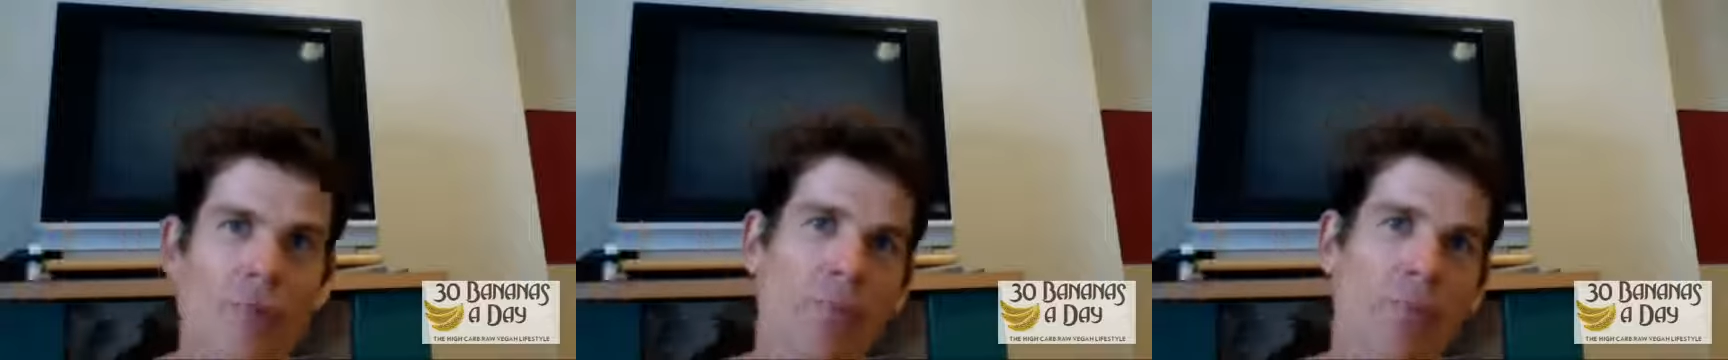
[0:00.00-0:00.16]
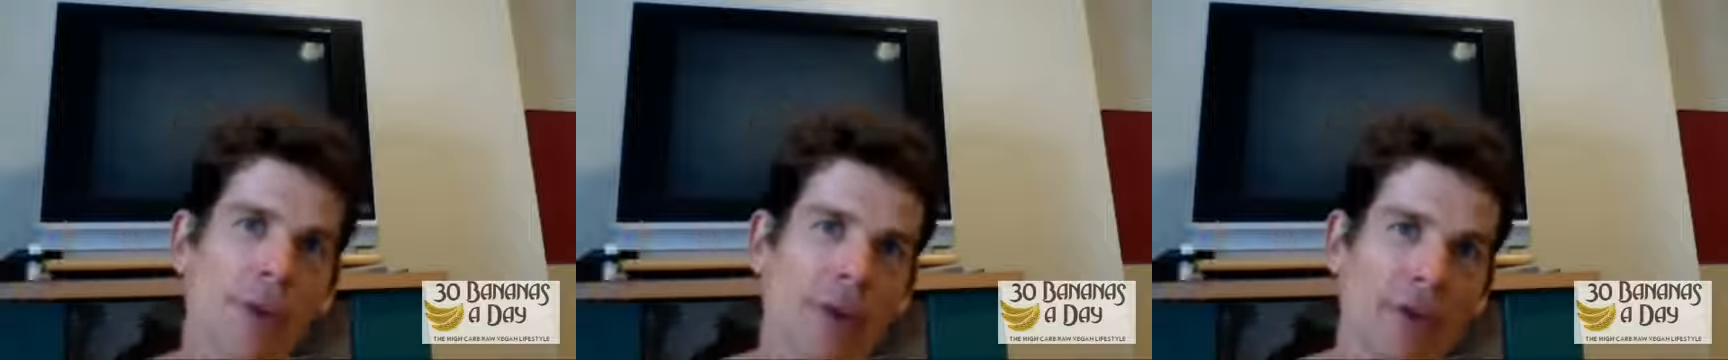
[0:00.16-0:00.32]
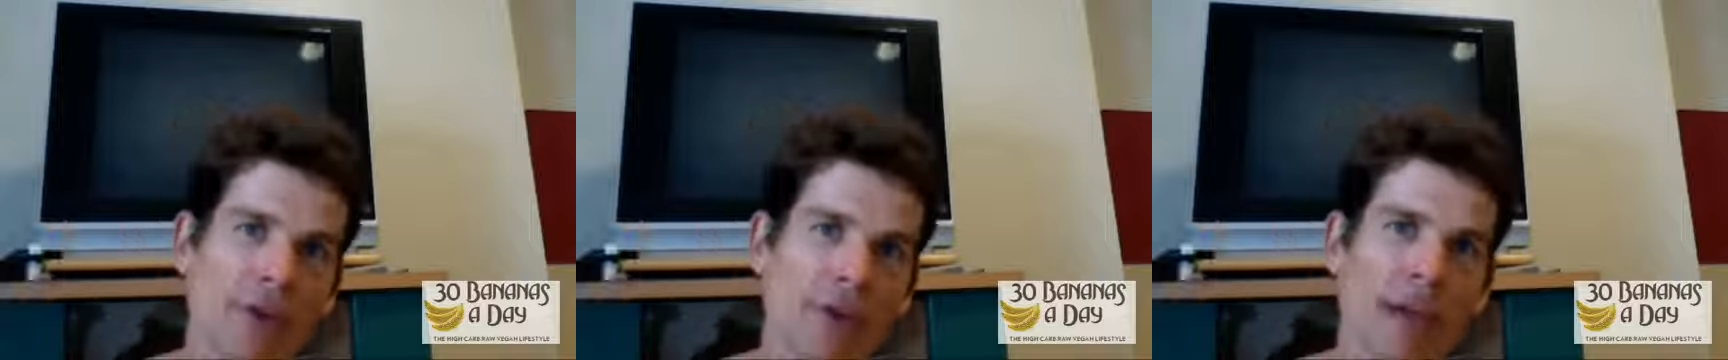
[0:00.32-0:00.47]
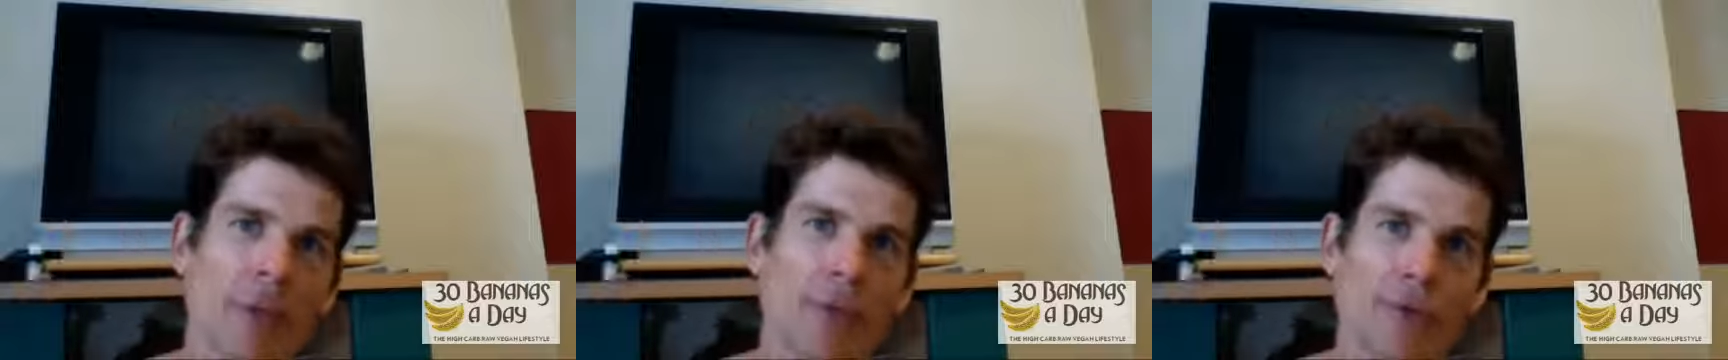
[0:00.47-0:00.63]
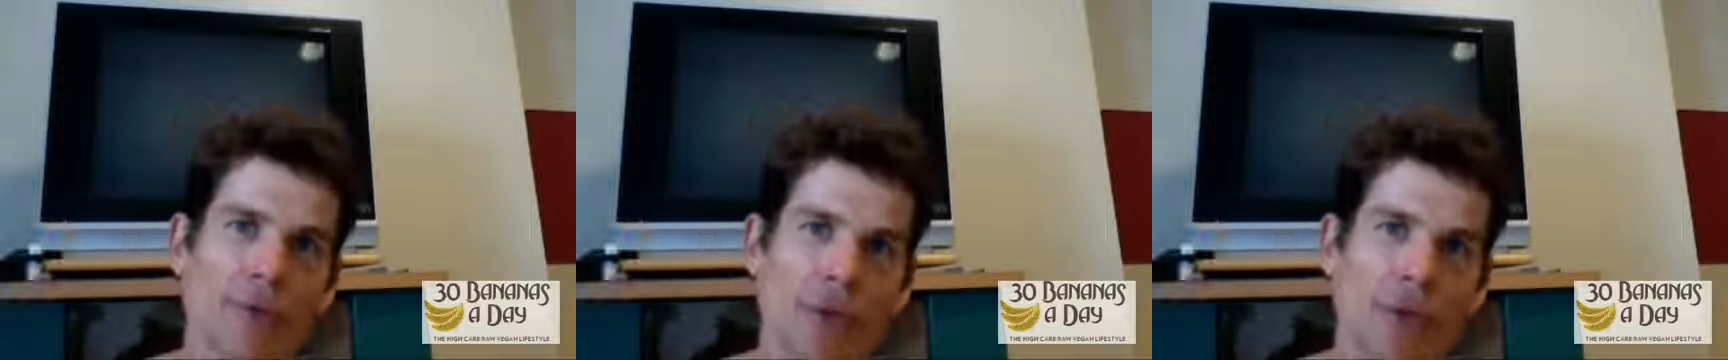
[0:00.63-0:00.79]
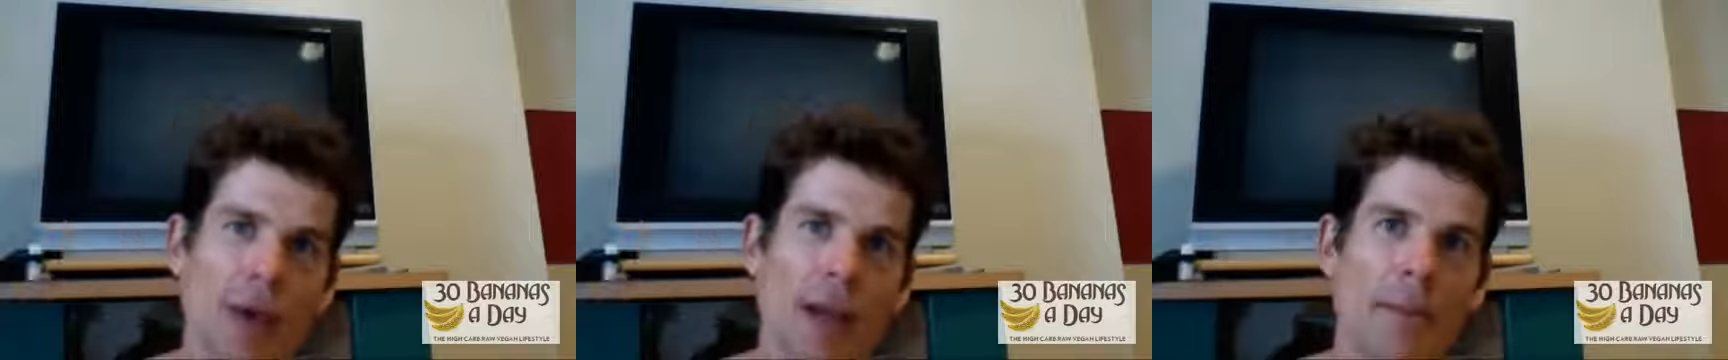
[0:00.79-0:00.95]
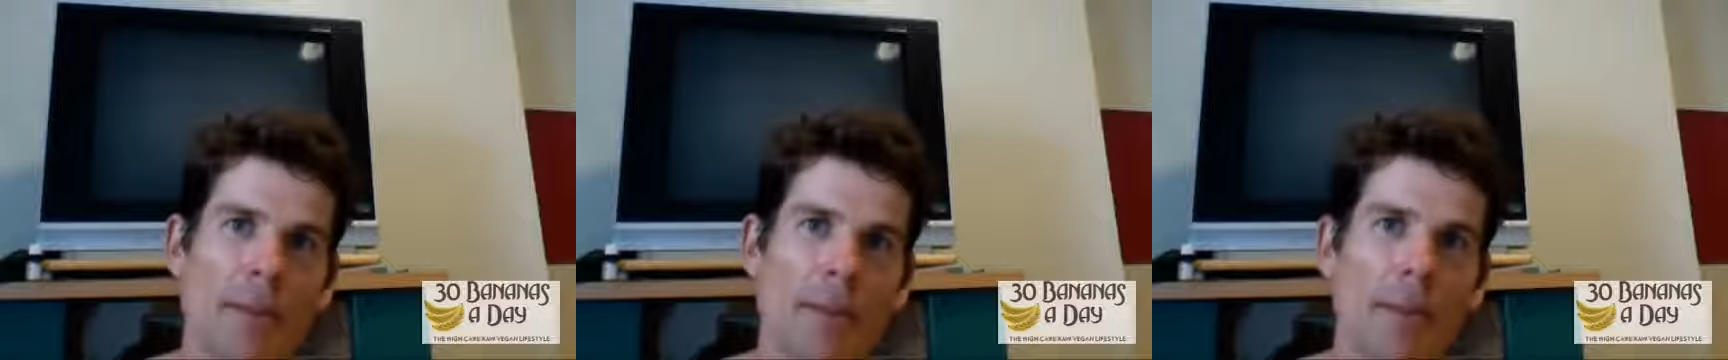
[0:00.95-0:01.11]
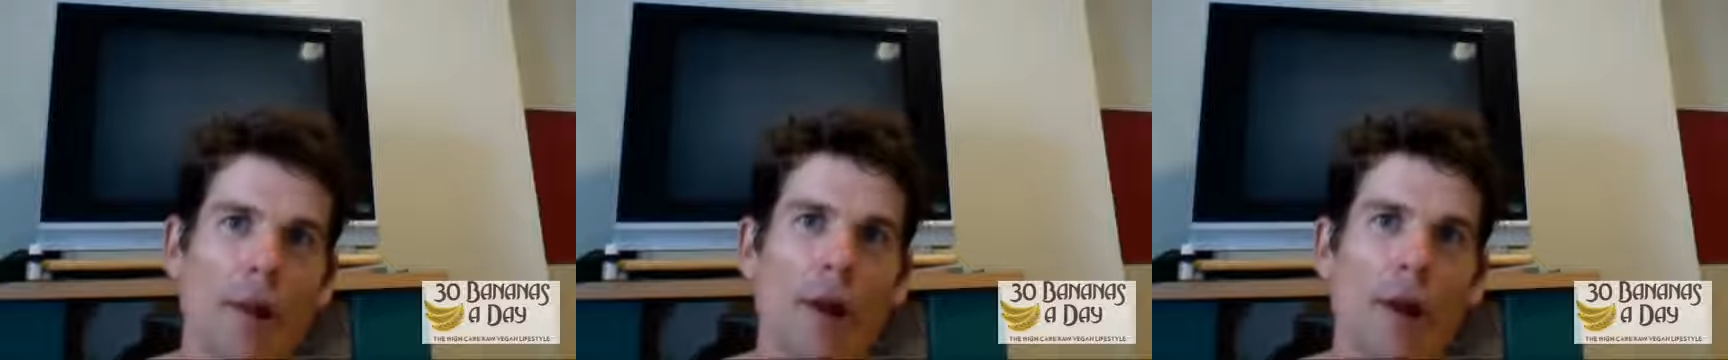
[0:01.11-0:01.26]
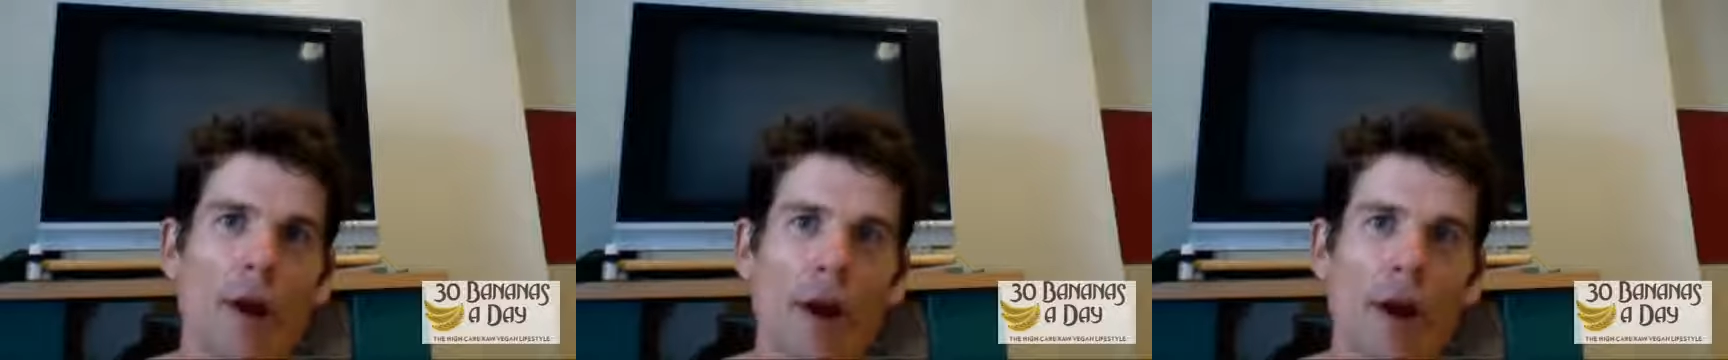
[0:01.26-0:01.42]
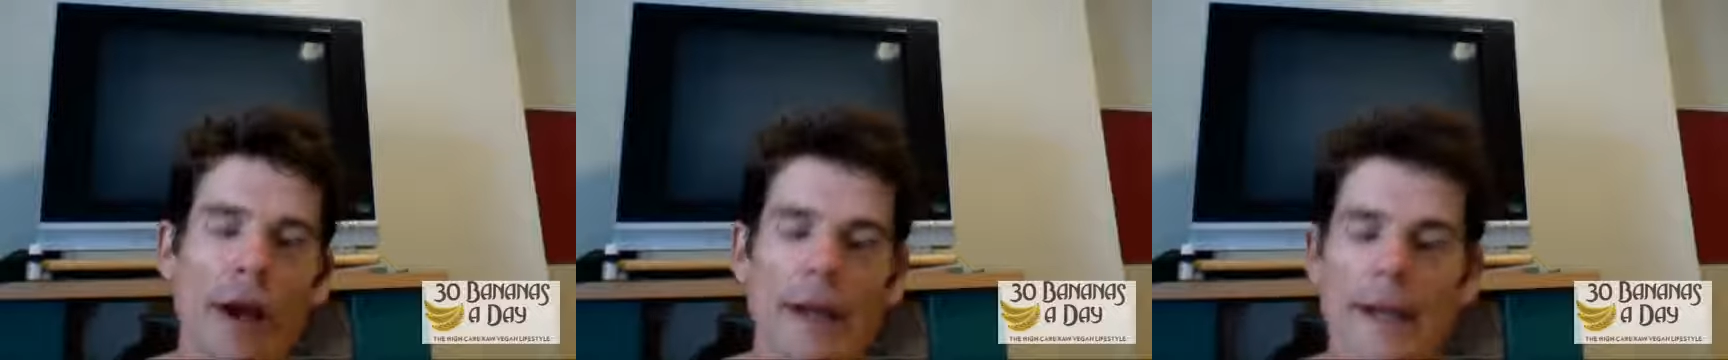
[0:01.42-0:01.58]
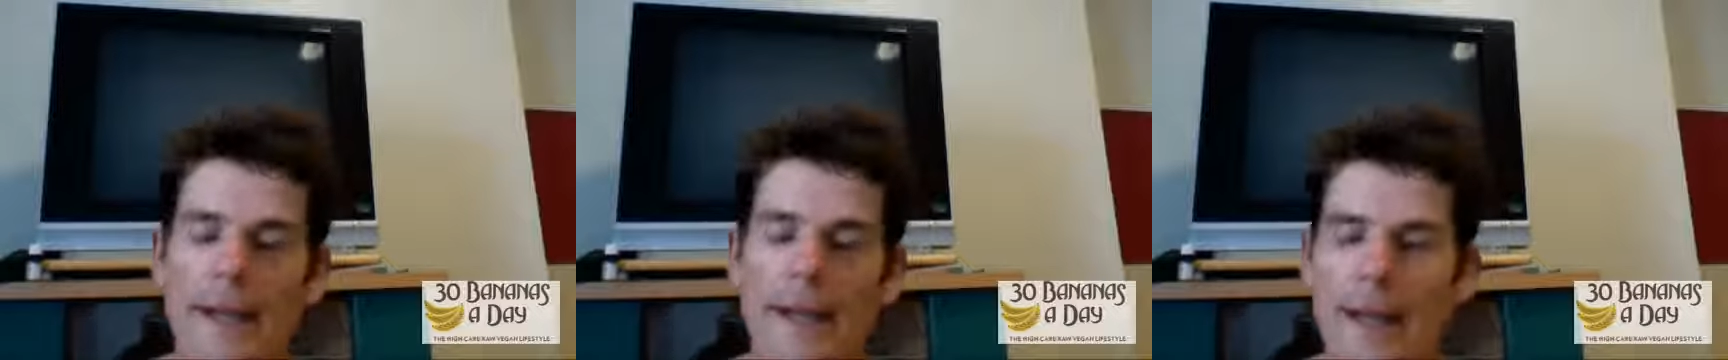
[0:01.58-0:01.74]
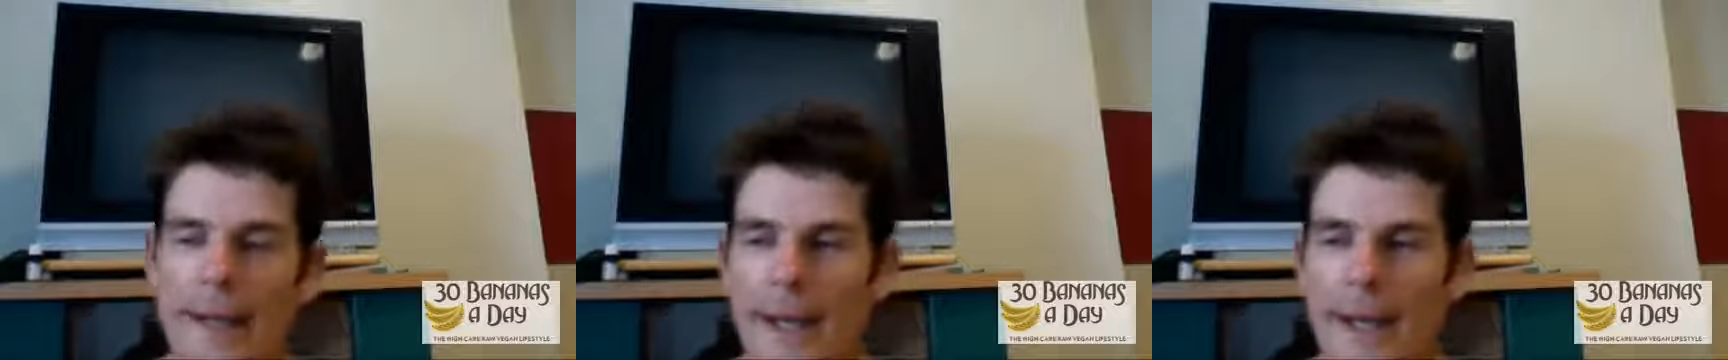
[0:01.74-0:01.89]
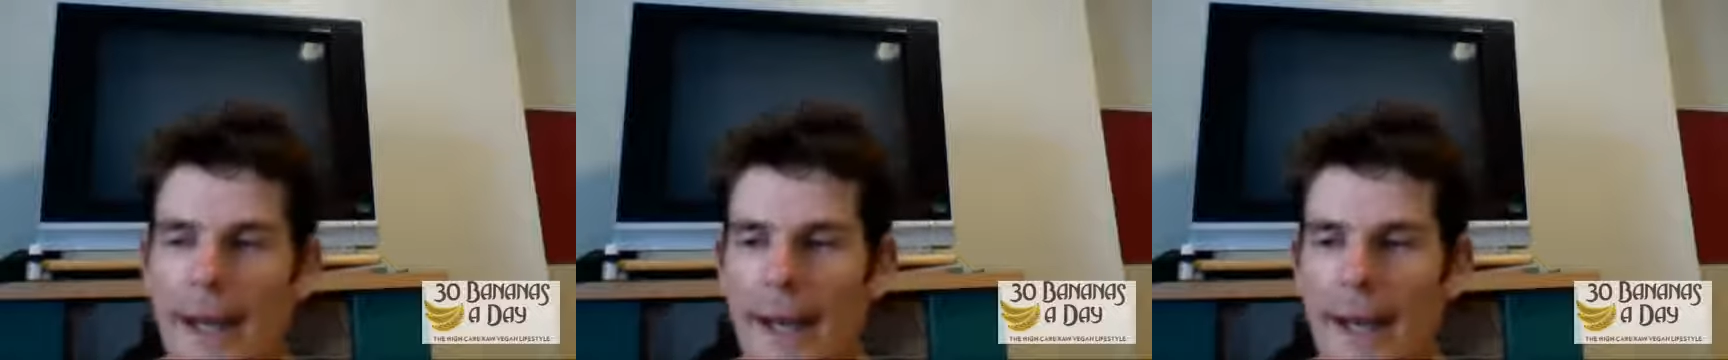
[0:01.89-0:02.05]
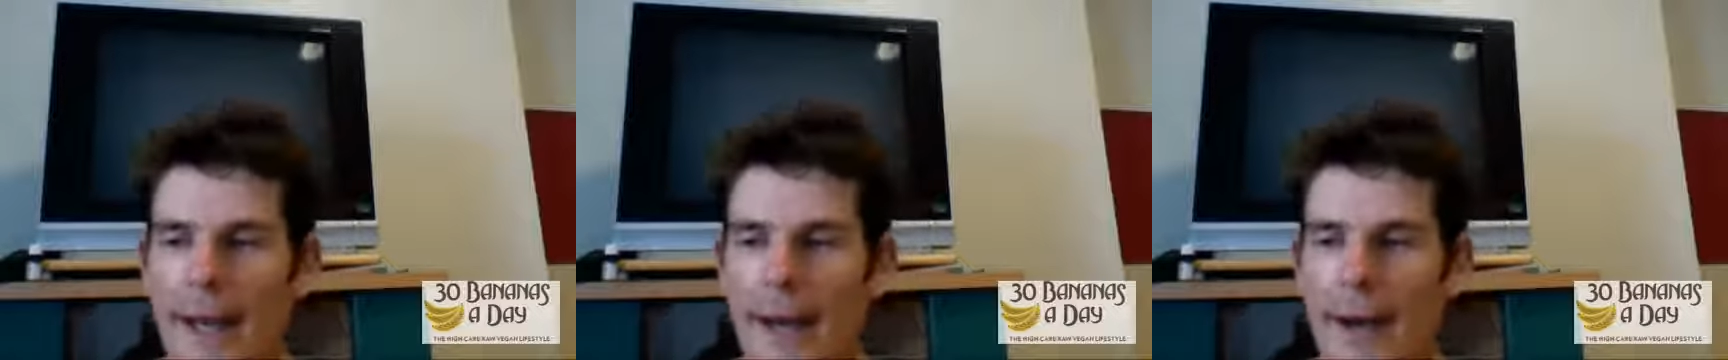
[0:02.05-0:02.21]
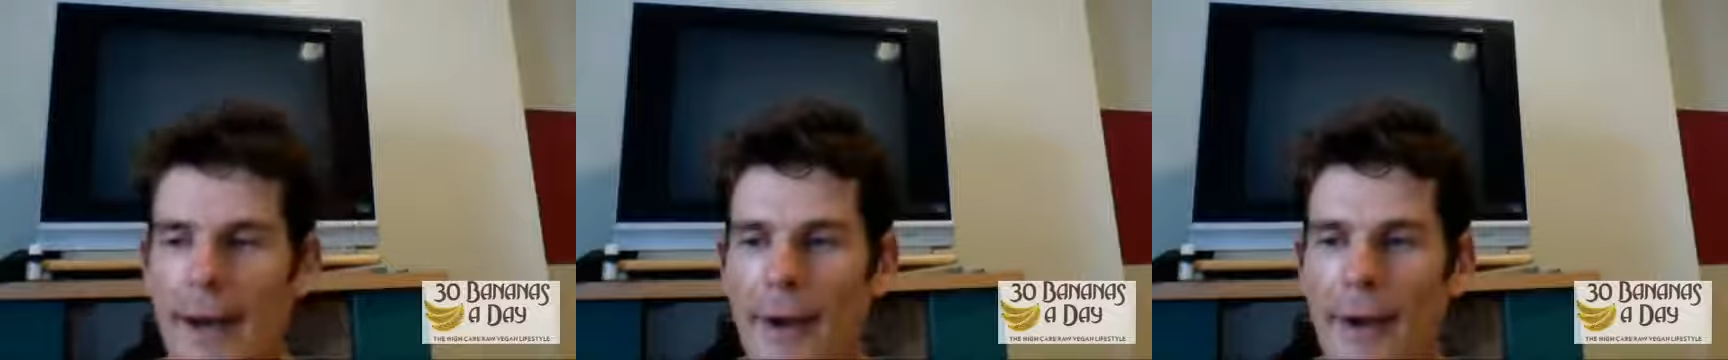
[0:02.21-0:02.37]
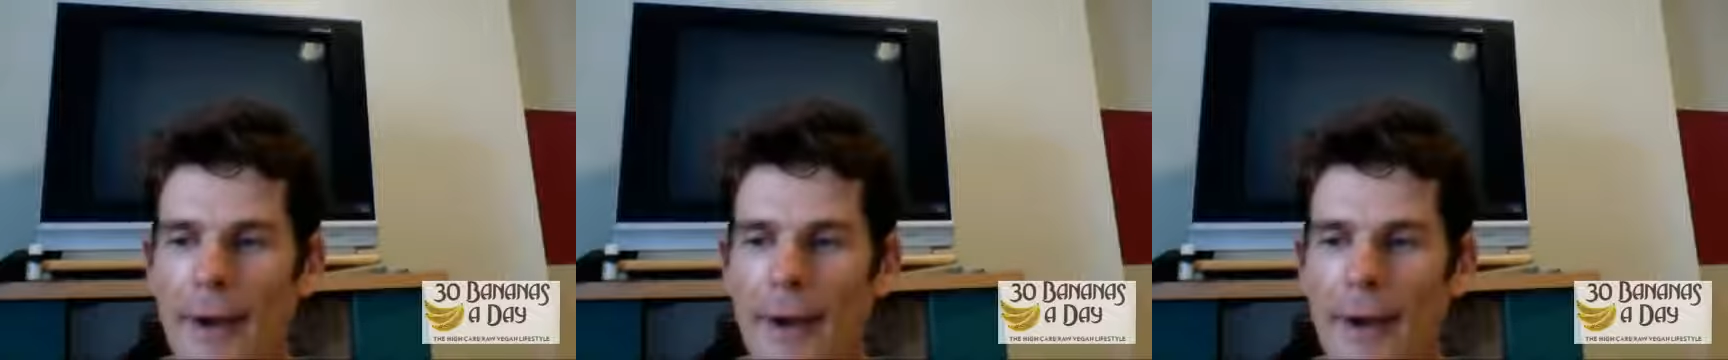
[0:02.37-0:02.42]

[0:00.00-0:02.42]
Please try and keep them polite. And